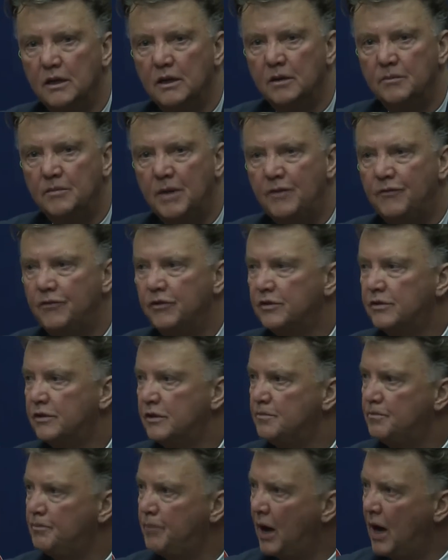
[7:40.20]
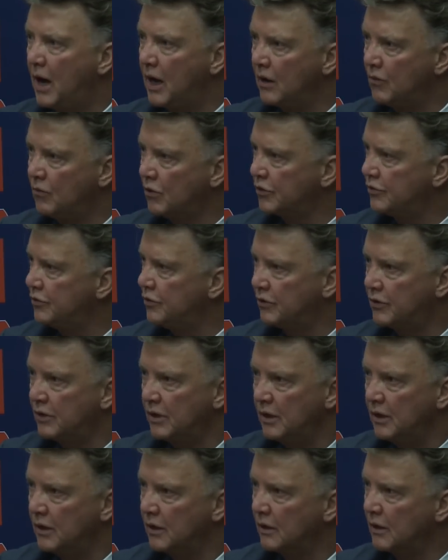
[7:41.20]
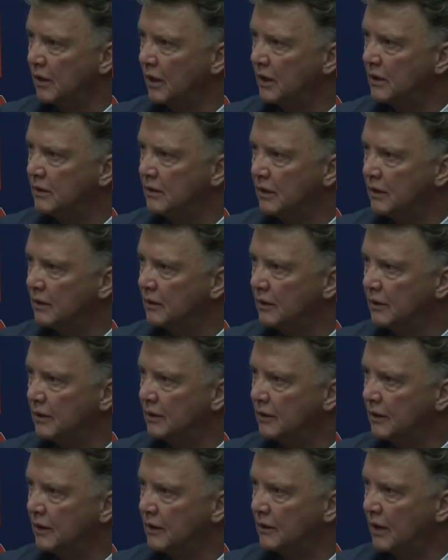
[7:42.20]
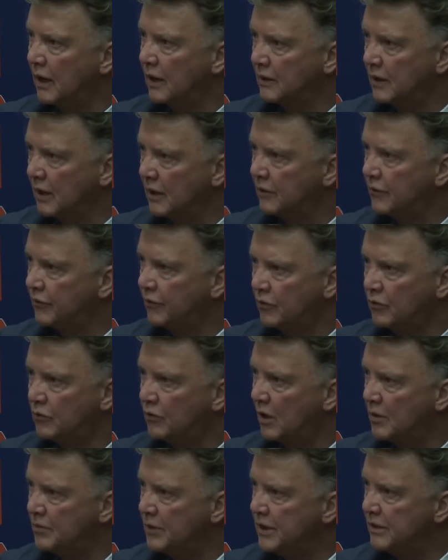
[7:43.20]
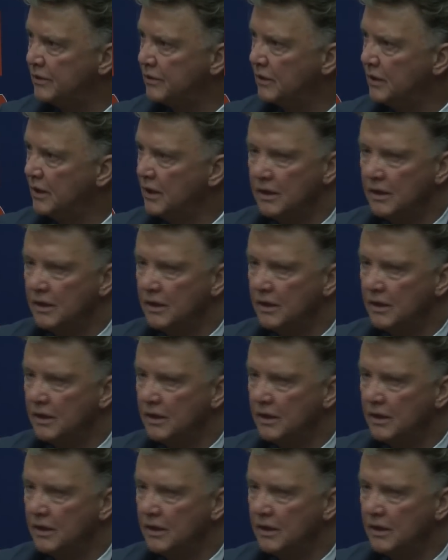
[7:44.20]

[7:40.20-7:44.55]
Memphis Depay was not here and like that for rubbish.